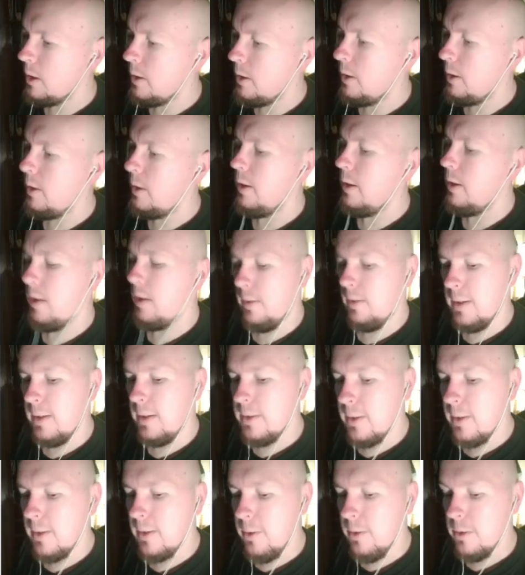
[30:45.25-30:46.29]
That's another good
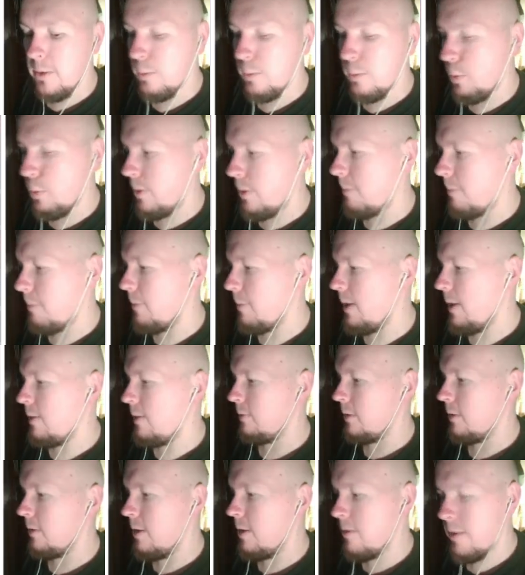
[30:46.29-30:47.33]
point. Man,
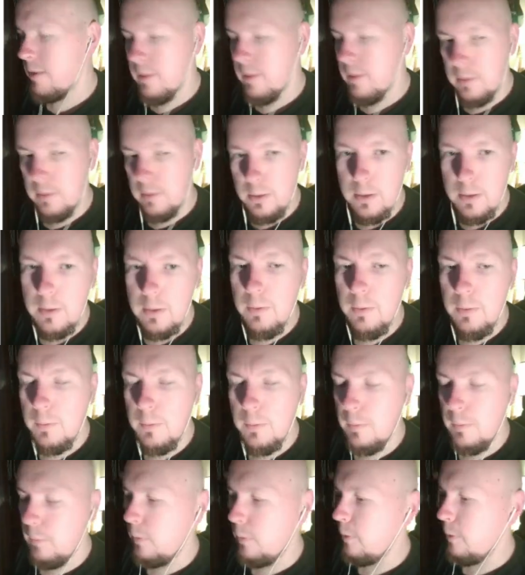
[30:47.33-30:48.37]
Larry, you're full
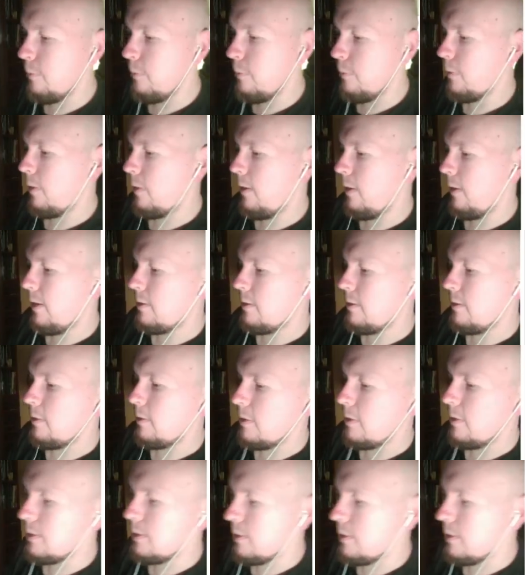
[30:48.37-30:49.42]
of excellent
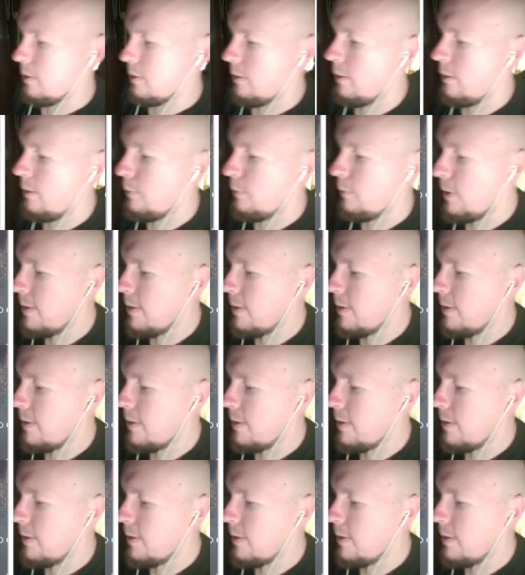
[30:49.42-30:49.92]
advice.